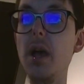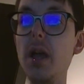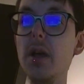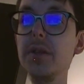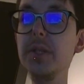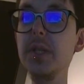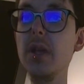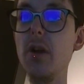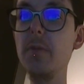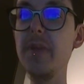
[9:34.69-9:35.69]
I honestly
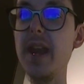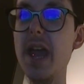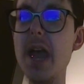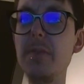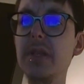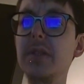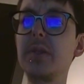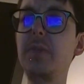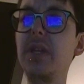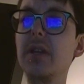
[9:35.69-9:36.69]
hope that
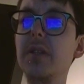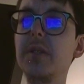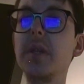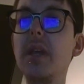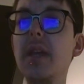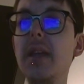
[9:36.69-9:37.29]
happens because